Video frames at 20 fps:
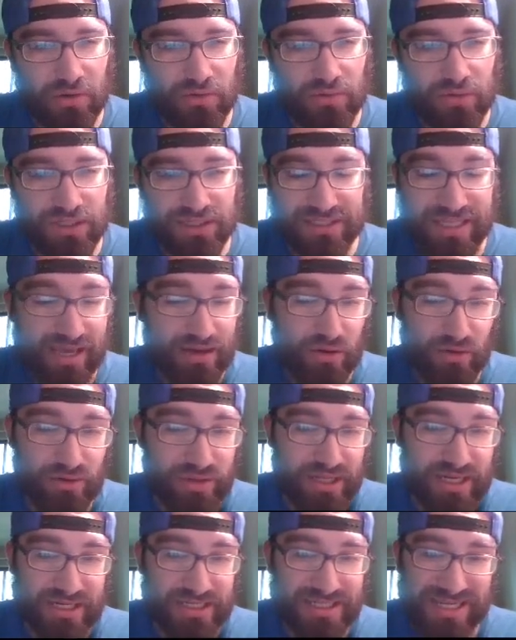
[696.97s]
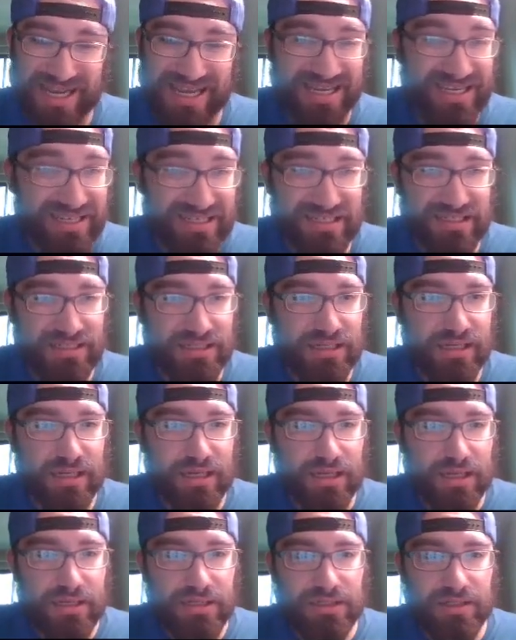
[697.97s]
Is that all that it takes
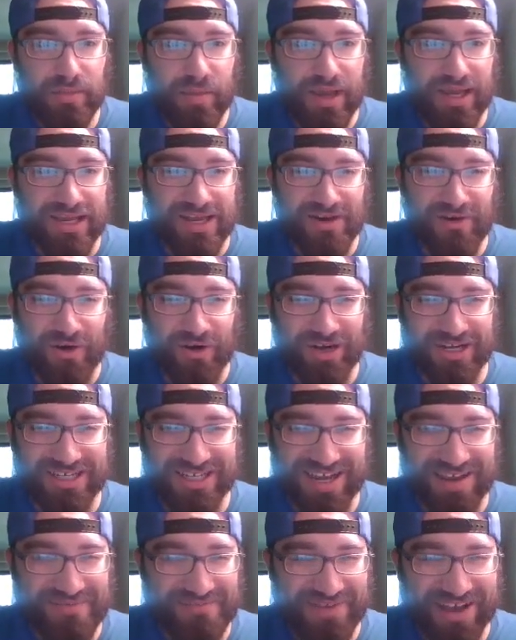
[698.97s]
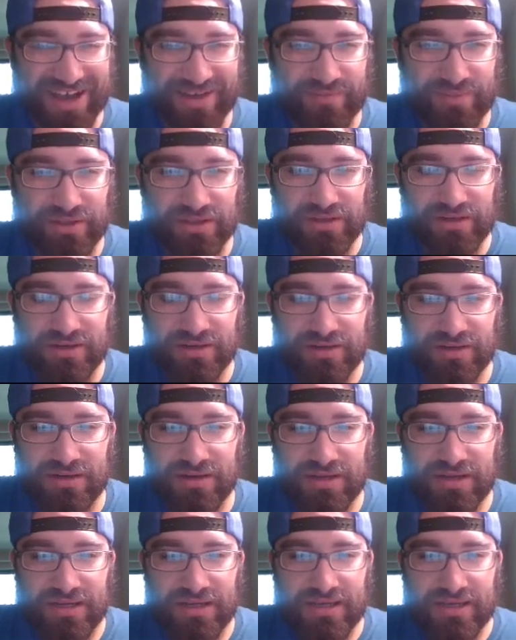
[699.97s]
to make an archetype popular?
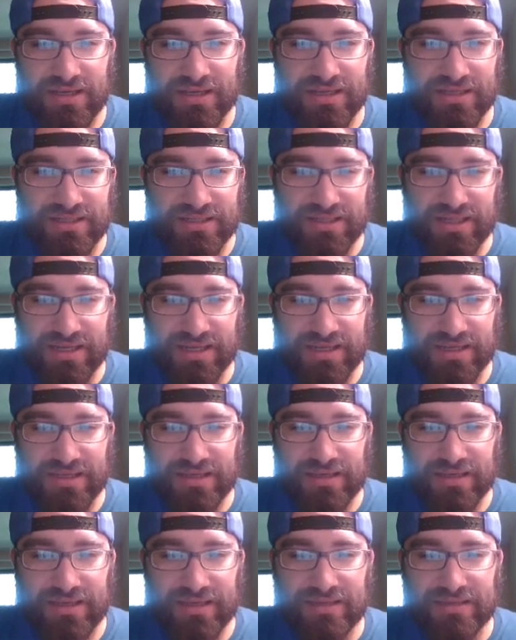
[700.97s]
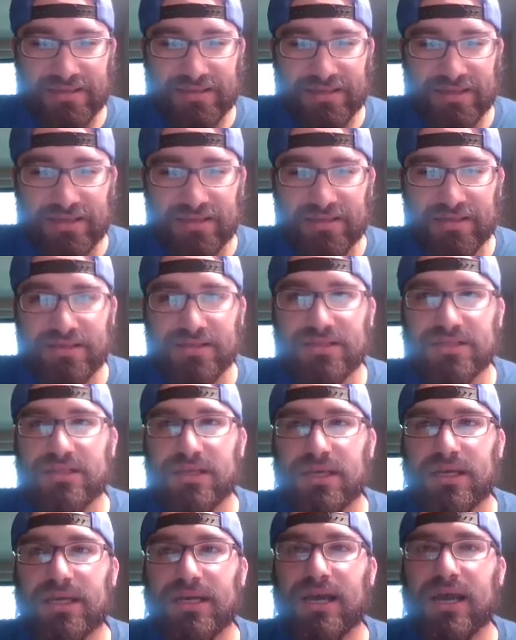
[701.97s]
Is like it's
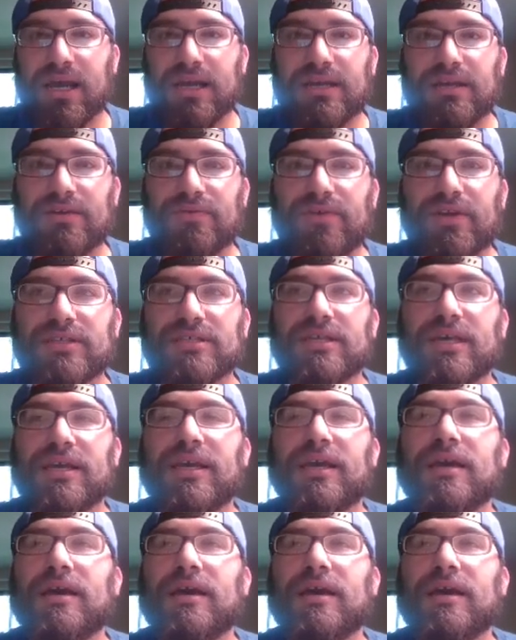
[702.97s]
like kind of it's like